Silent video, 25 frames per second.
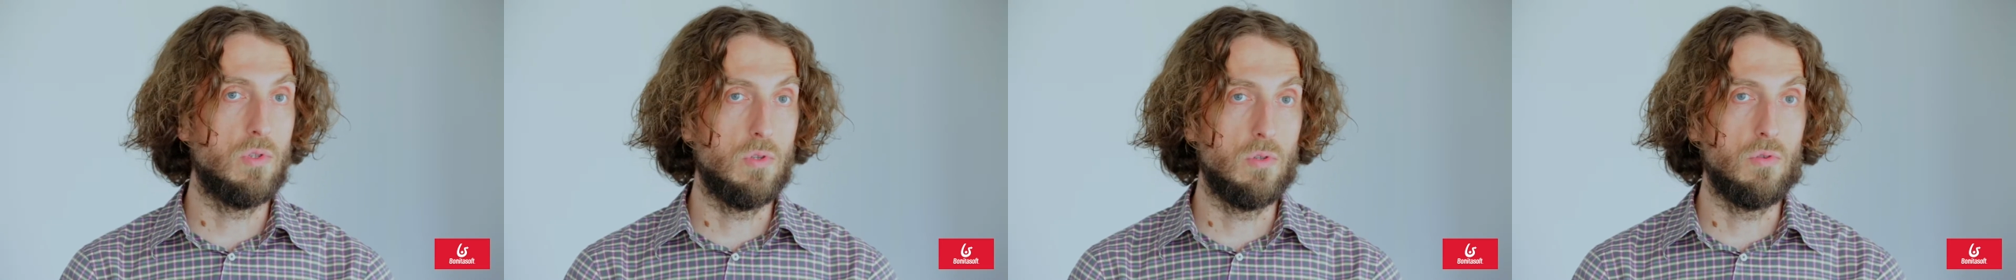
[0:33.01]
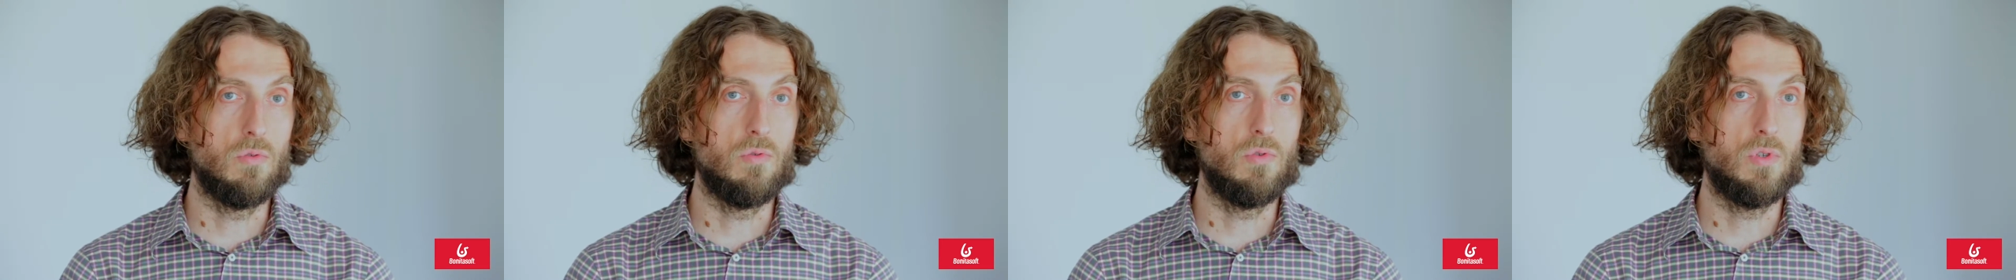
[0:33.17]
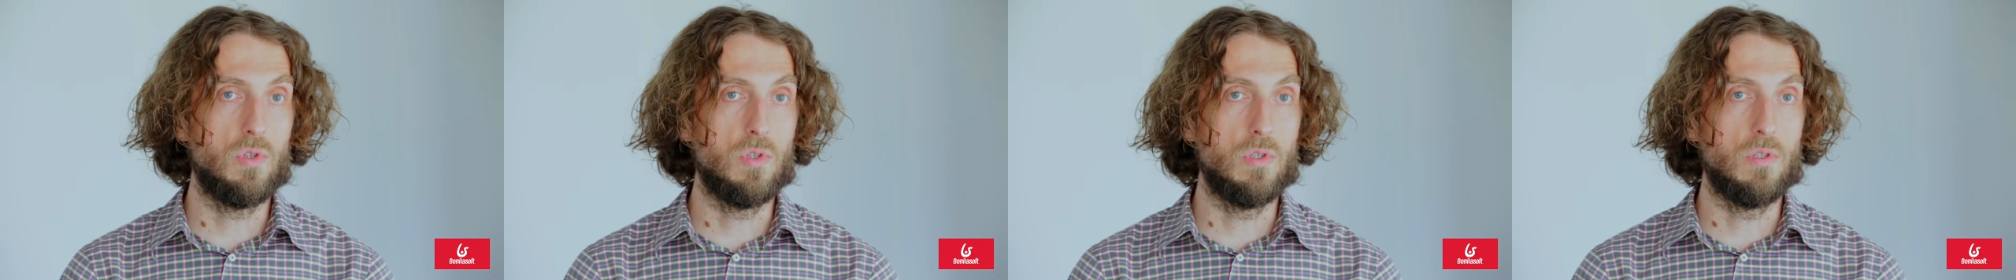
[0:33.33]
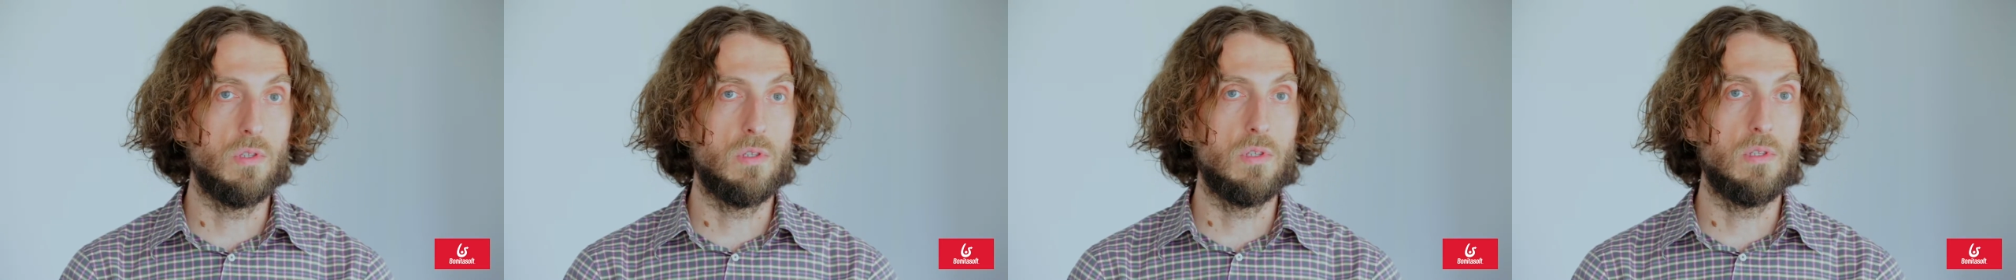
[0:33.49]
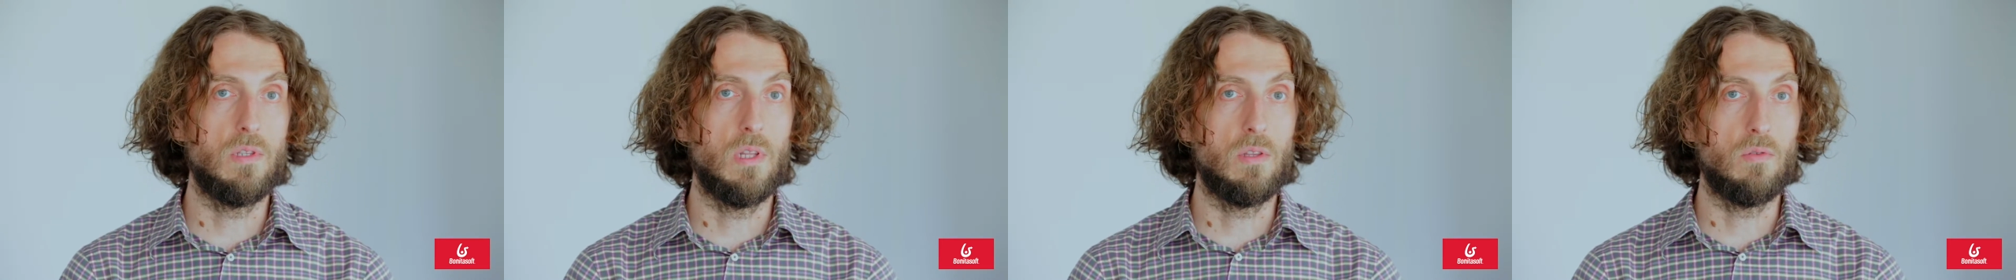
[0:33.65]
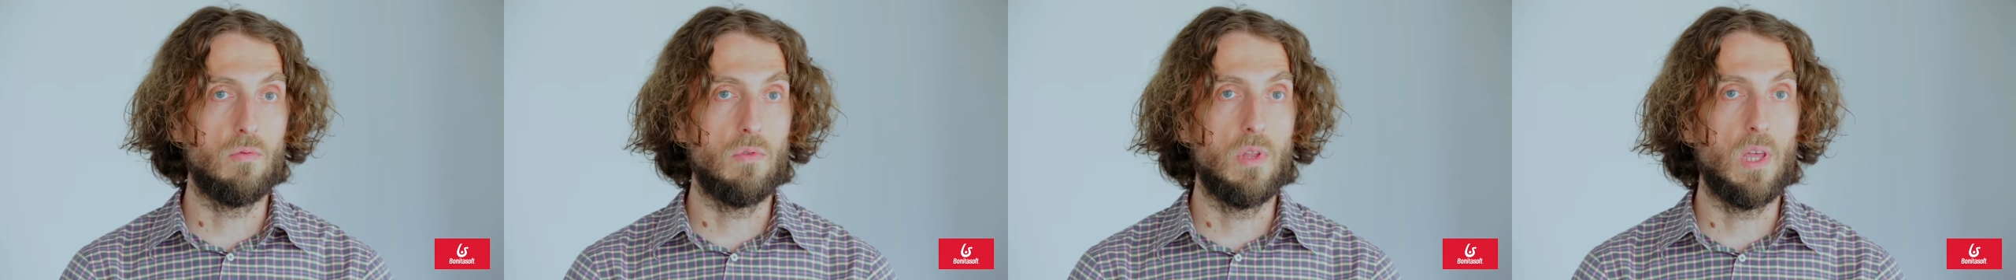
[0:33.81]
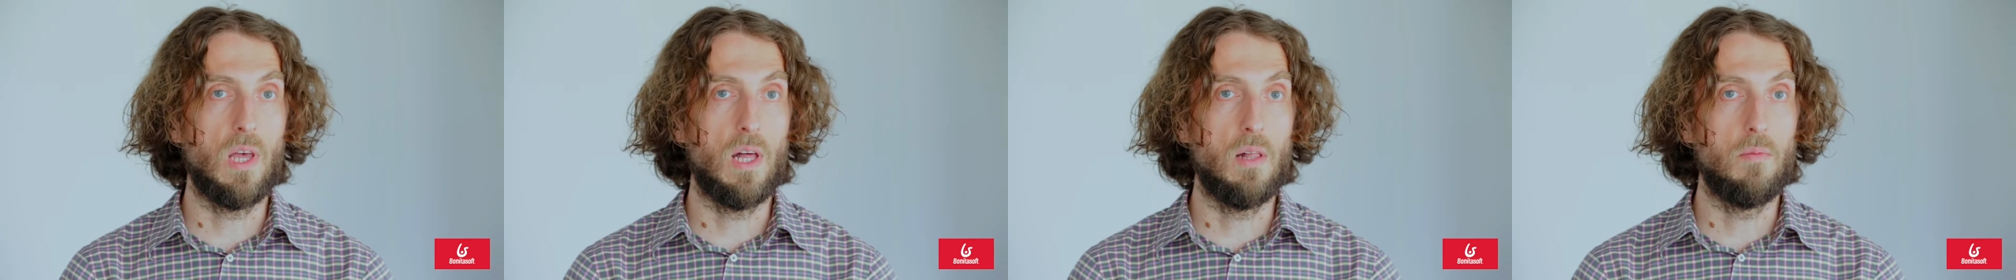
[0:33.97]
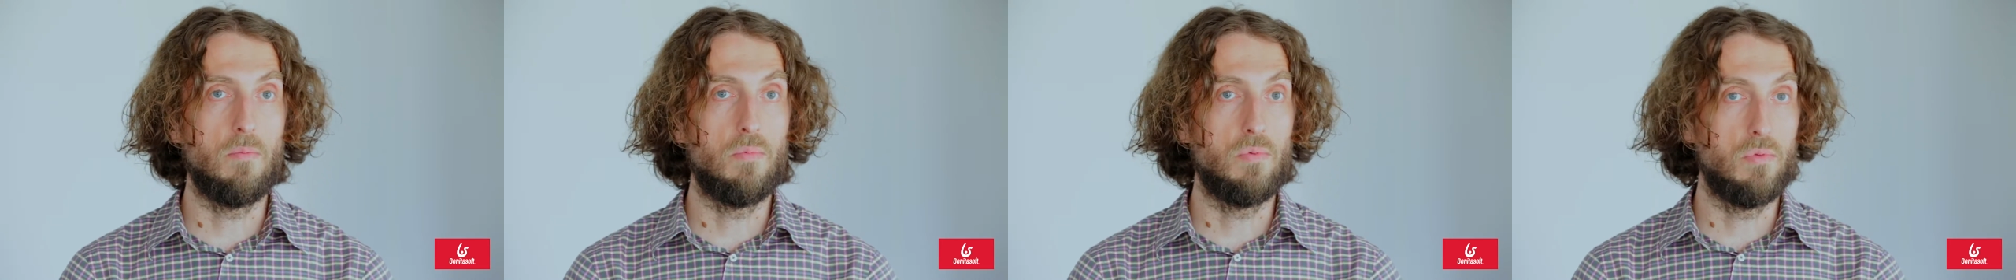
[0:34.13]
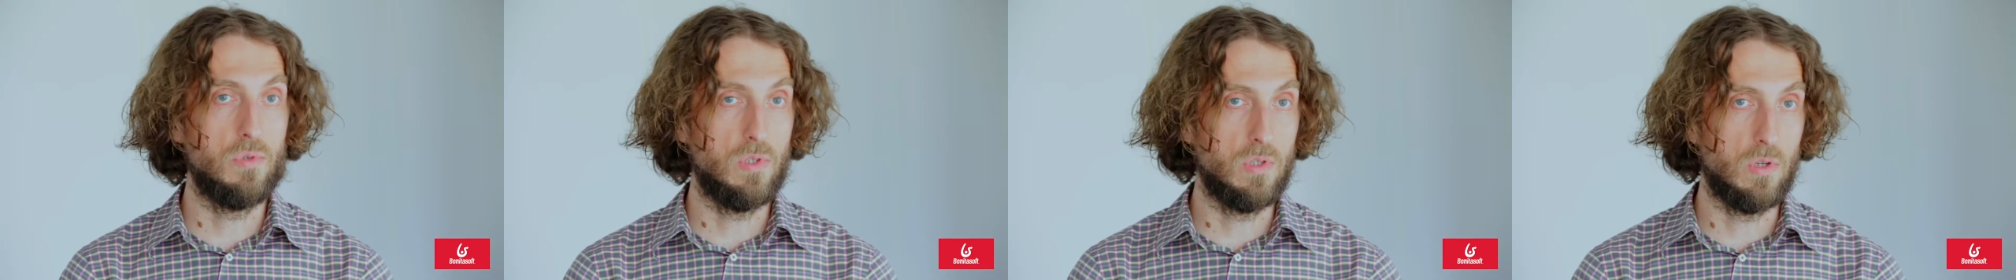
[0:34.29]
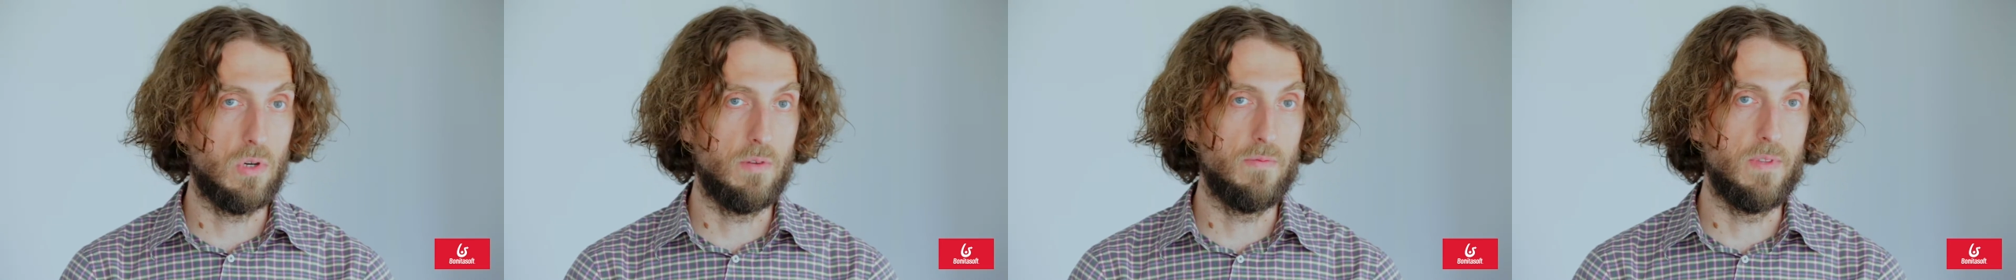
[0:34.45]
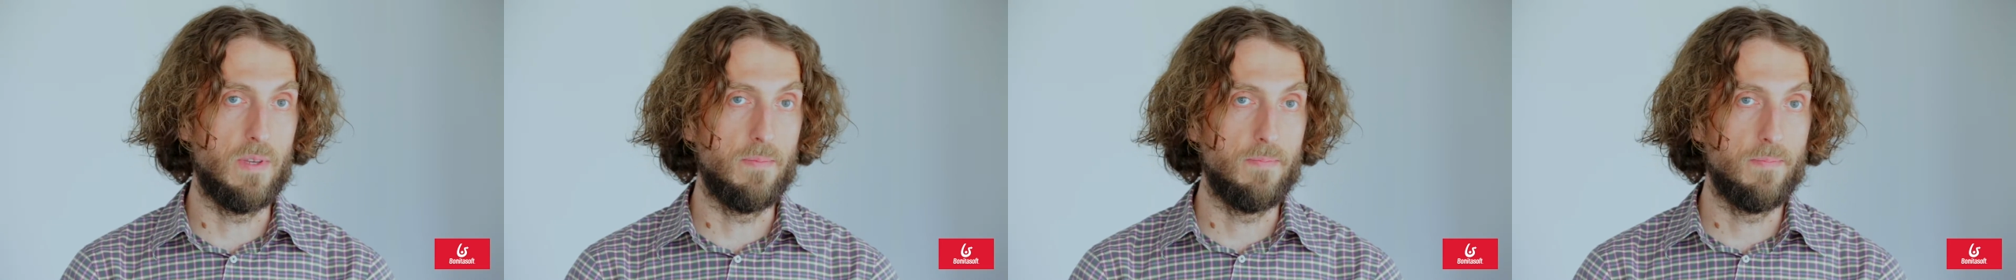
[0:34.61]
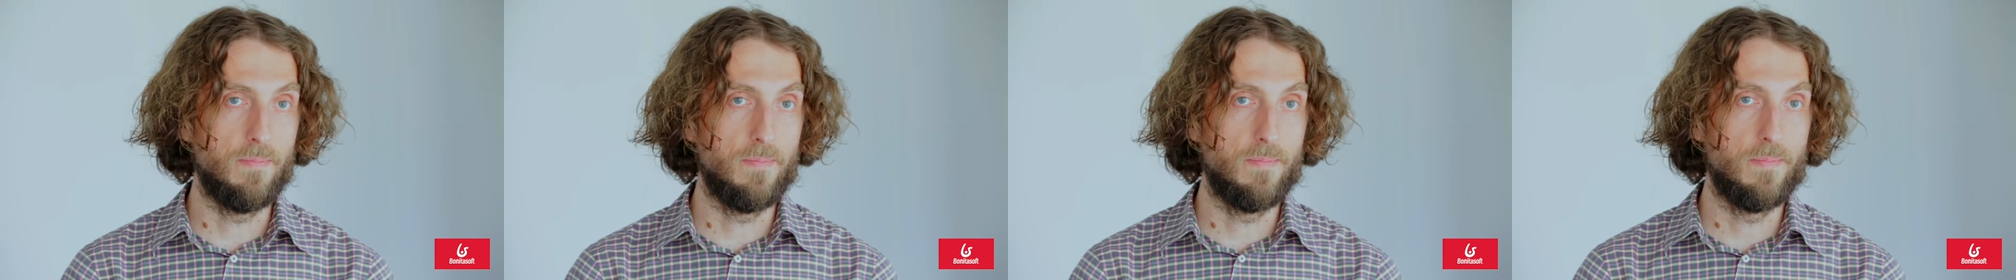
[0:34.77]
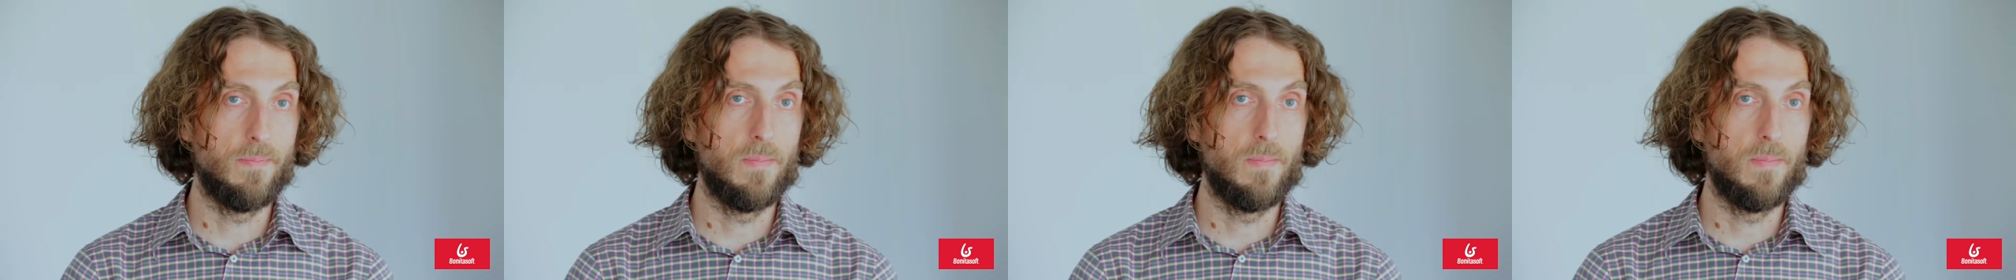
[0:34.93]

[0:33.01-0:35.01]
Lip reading: solutions that would help resolve them.